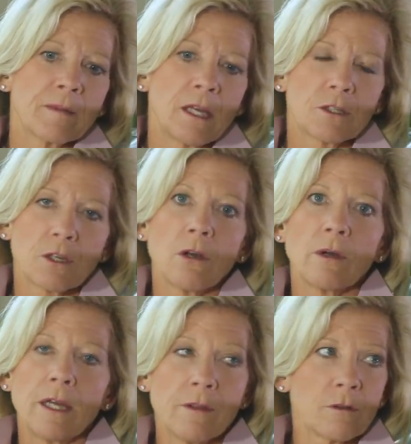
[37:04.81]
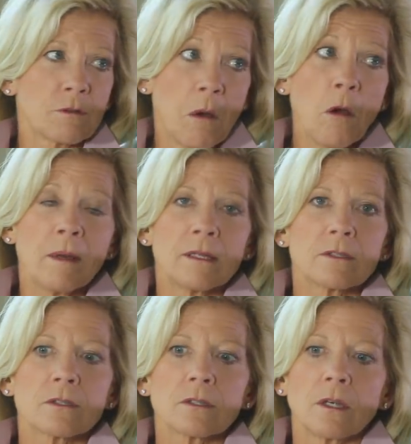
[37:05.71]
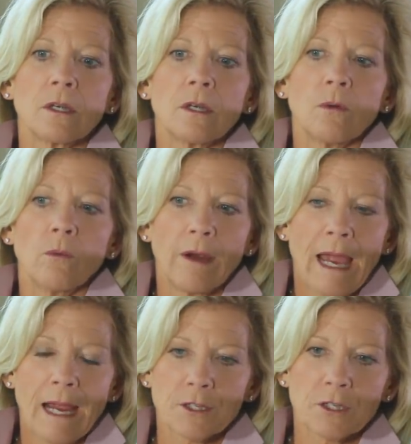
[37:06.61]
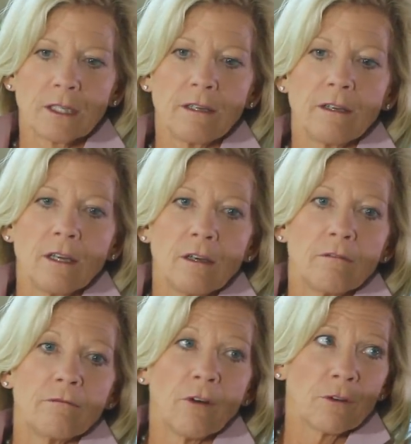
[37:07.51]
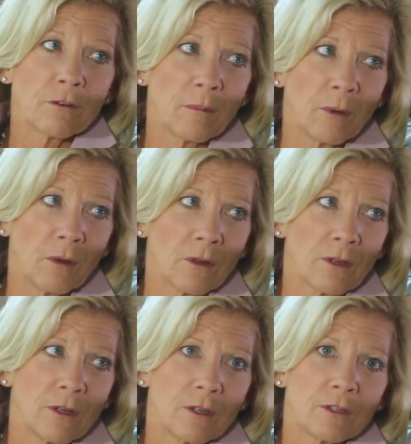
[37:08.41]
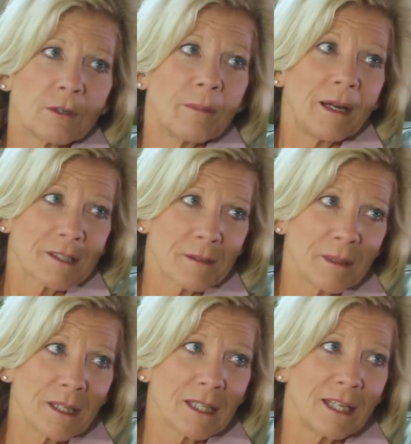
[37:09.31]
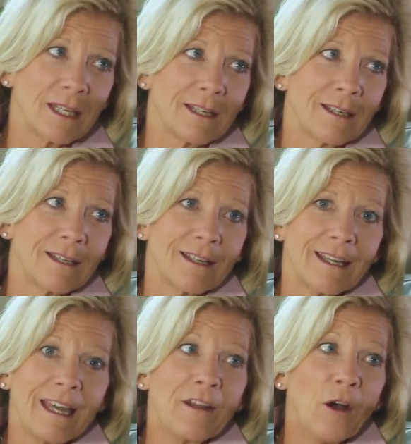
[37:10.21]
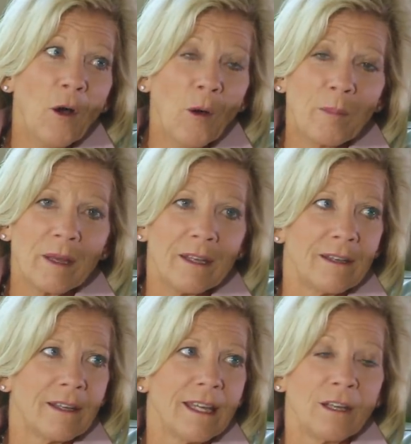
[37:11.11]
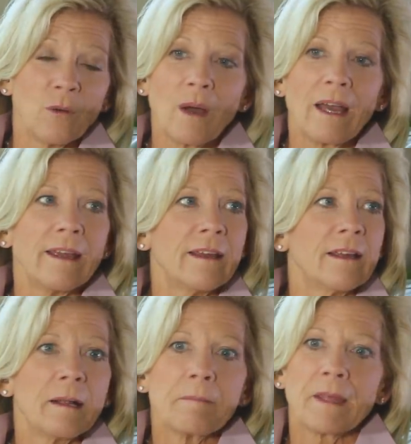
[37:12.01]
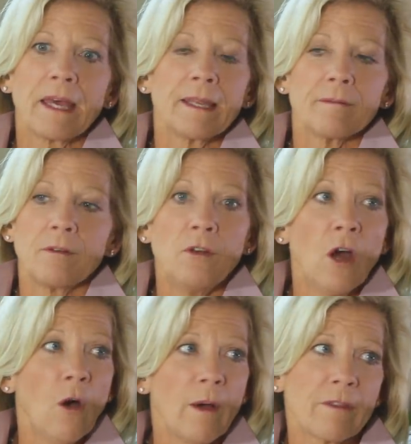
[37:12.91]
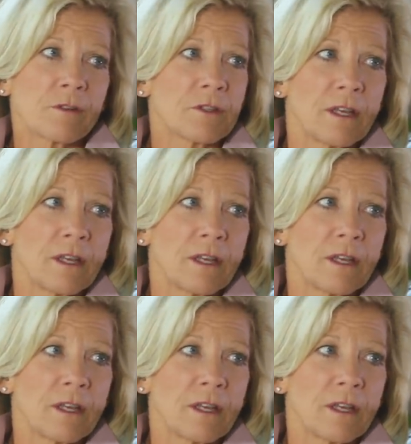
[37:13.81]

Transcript: And so in those moments, we're actually vulnerable to possibility and open in a way that no other set